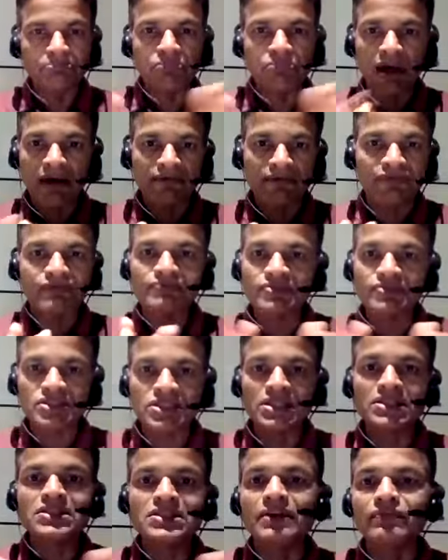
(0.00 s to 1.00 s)
I've
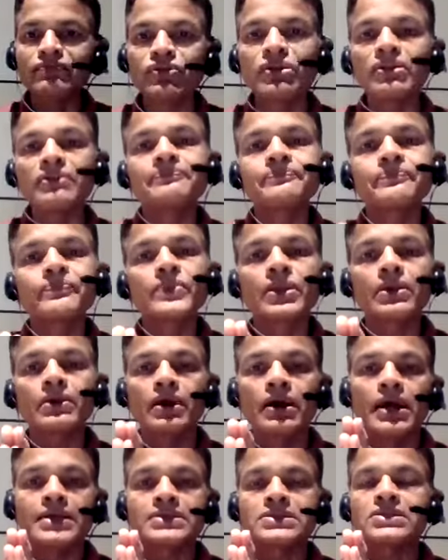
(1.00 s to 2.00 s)
seen several
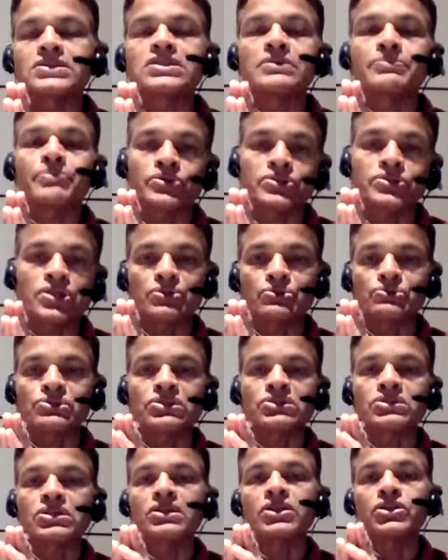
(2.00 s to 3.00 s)
SEC
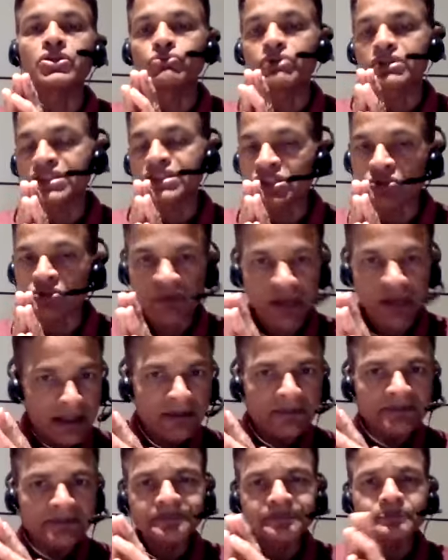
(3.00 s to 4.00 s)
prosecutions in the US as well,